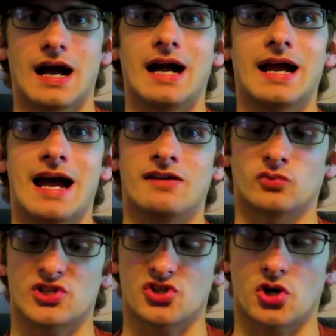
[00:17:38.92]
I have
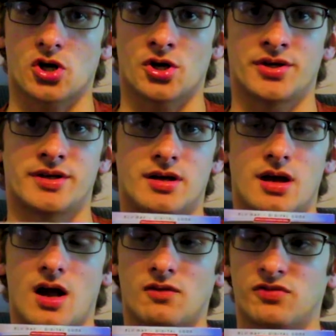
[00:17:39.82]
Return
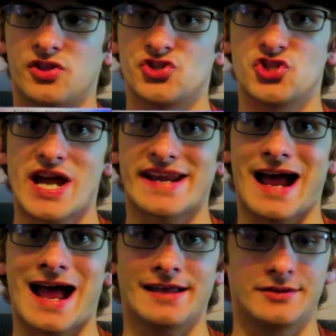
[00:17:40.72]
of the
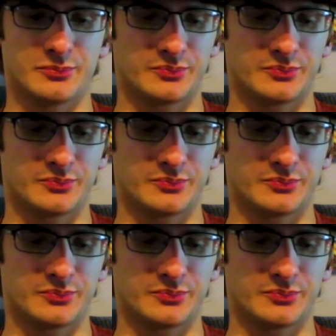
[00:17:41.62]
Jedi.